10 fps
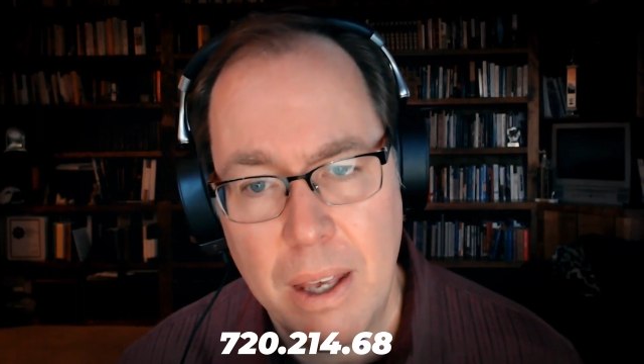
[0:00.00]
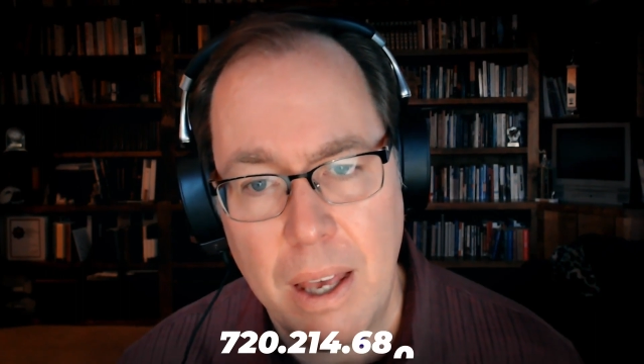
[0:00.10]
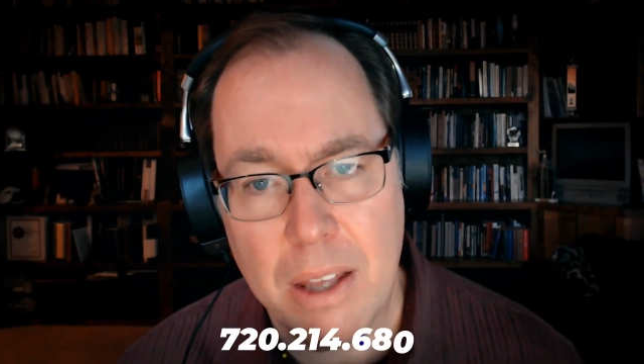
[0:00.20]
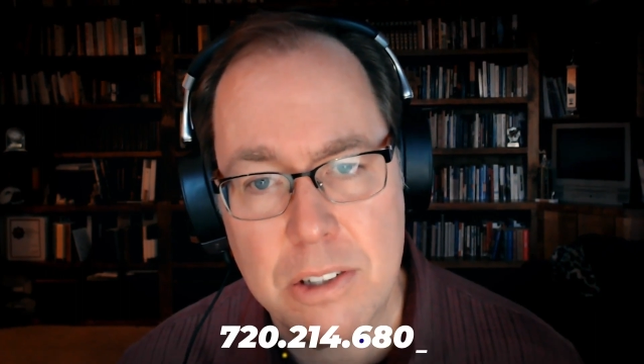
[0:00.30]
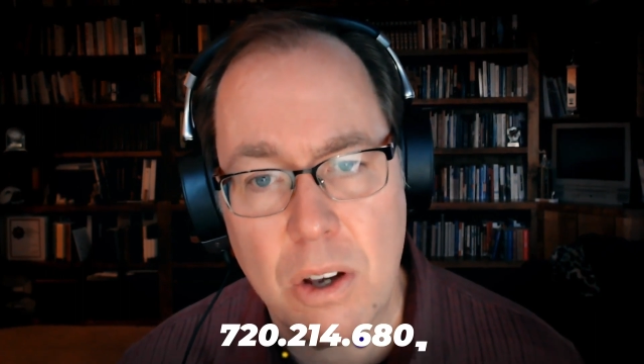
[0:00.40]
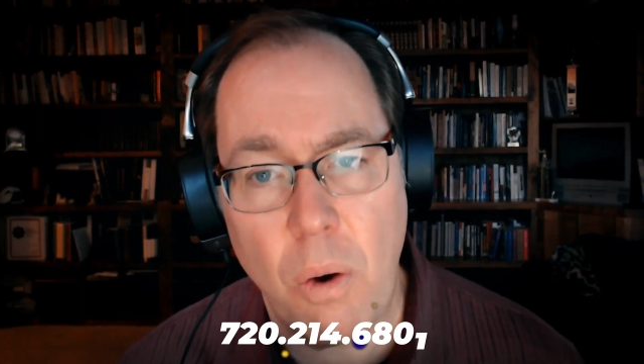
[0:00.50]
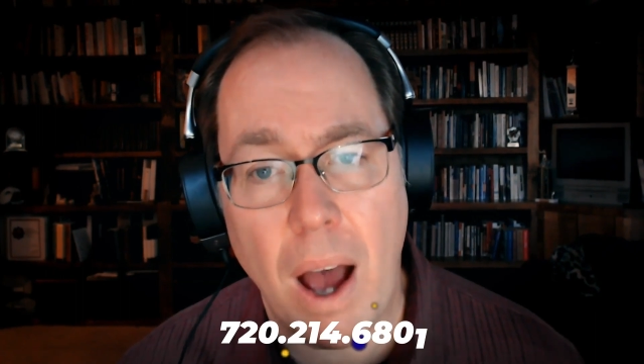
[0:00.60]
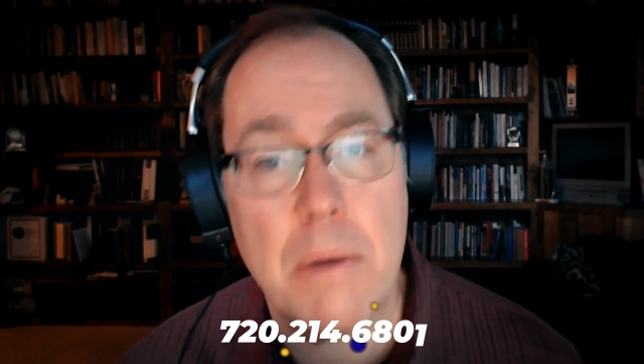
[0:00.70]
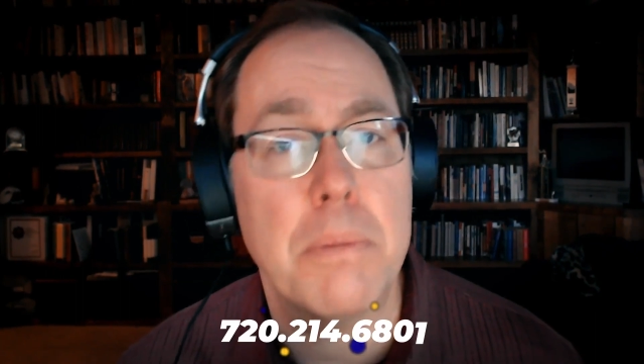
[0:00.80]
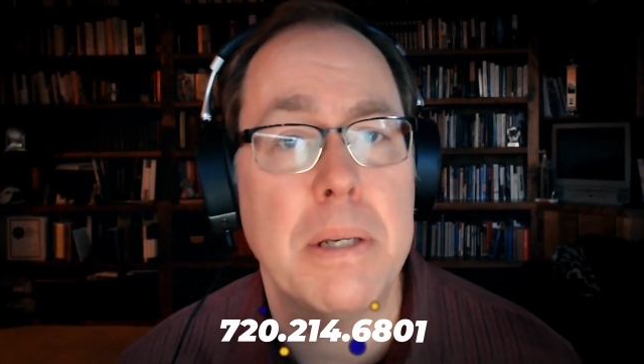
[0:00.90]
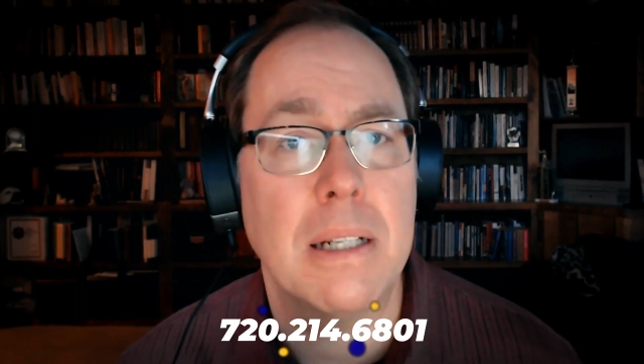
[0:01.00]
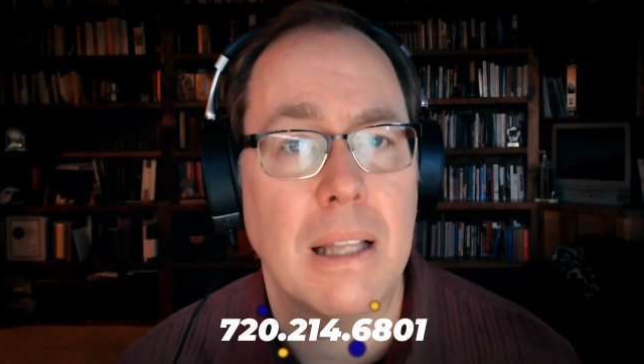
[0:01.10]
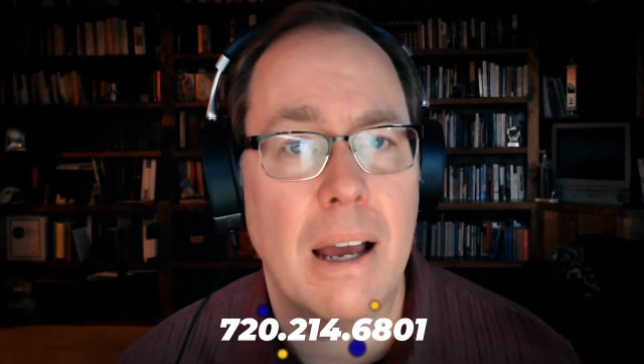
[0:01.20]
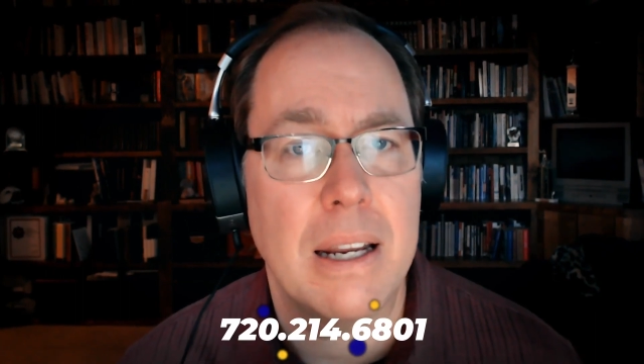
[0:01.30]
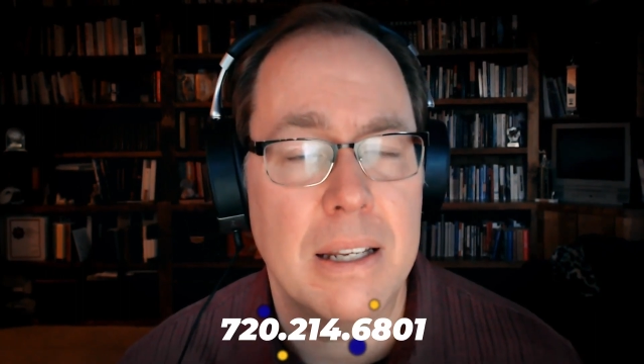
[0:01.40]
And so I would be
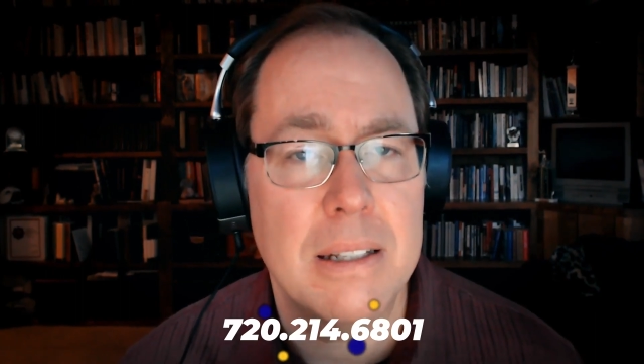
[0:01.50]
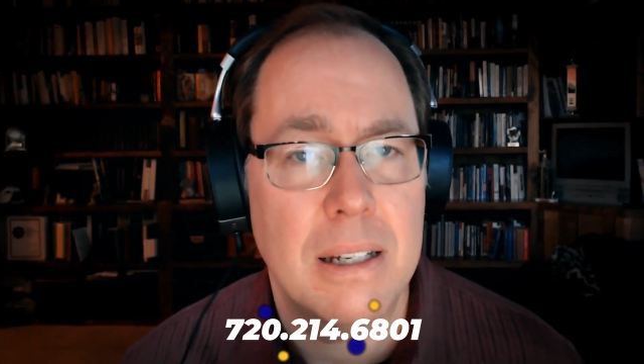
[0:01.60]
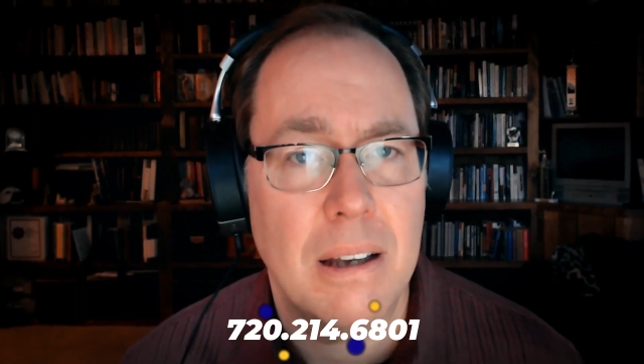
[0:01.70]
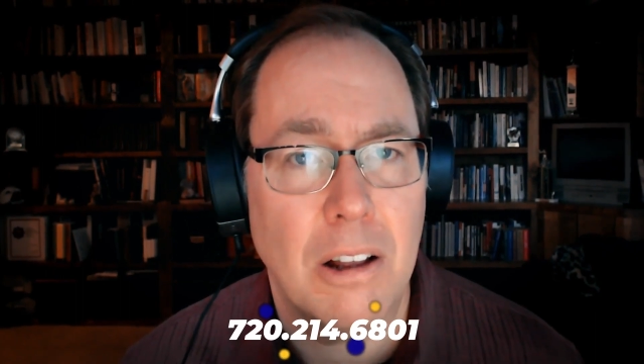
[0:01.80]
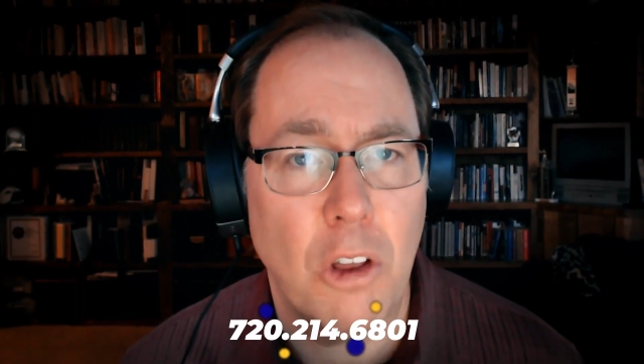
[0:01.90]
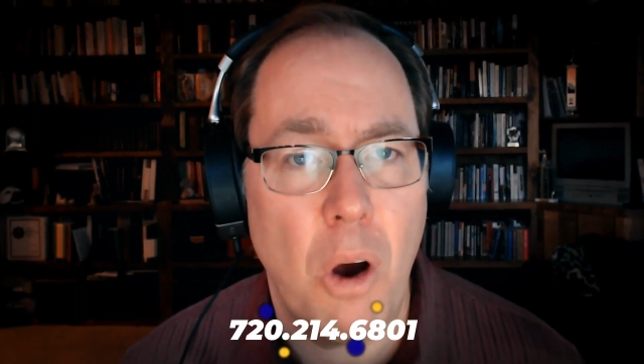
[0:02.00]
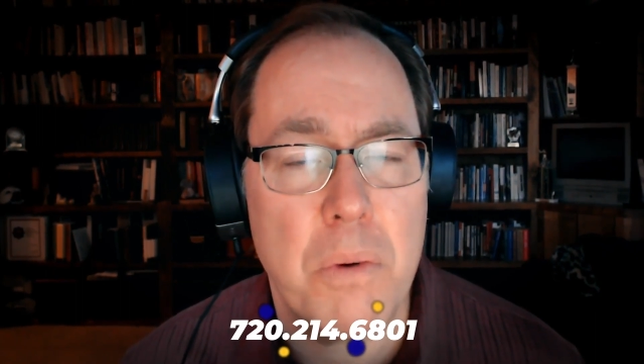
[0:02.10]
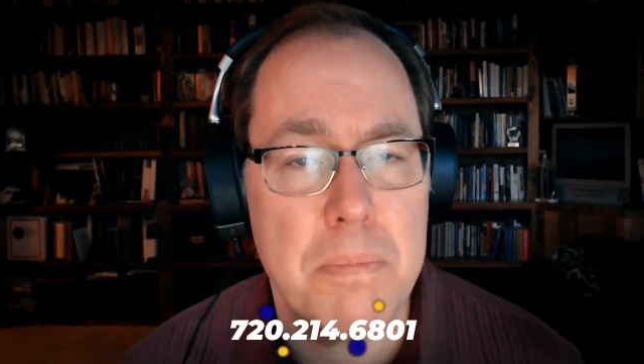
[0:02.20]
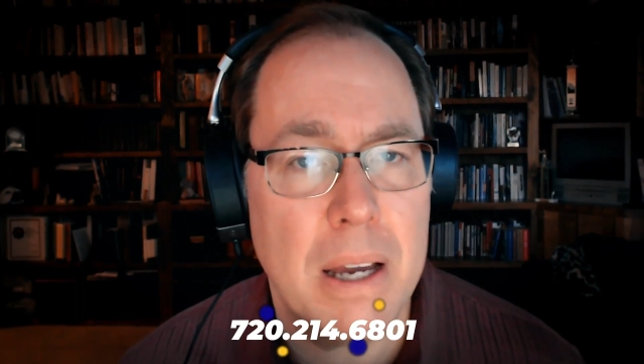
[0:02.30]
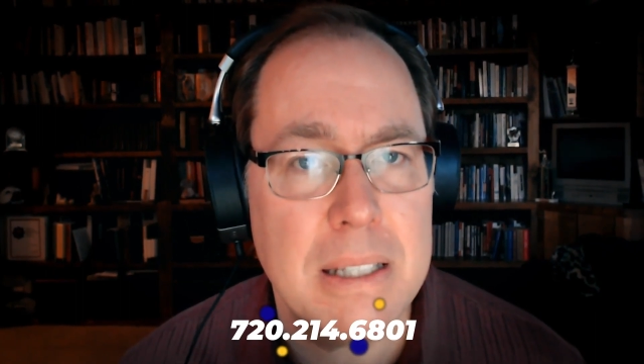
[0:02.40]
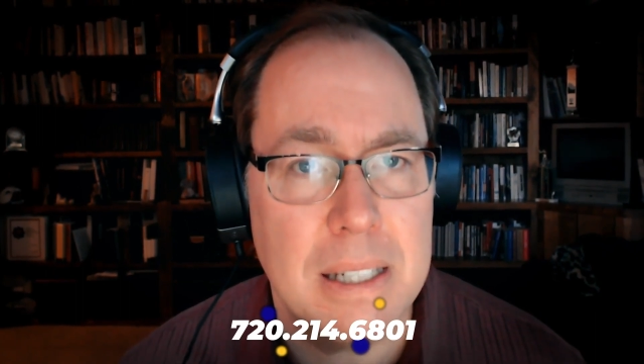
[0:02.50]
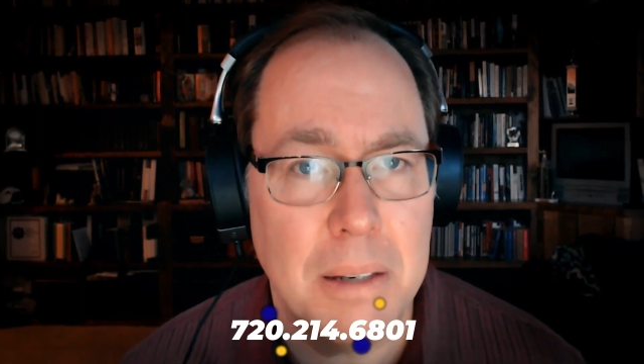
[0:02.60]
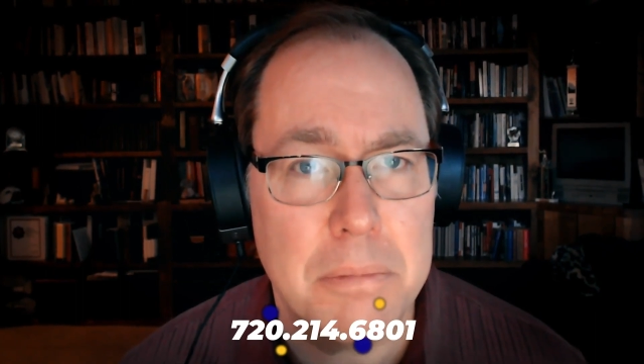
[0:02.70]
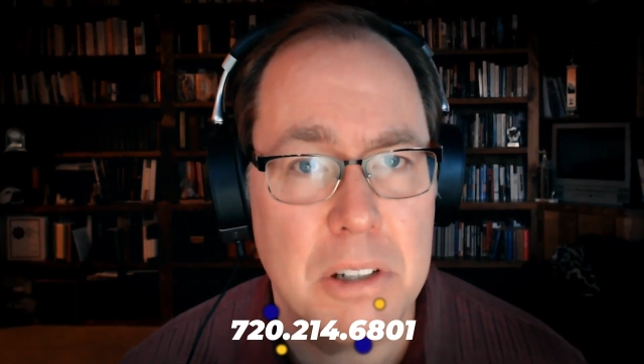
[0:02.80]
delighted, along with my team,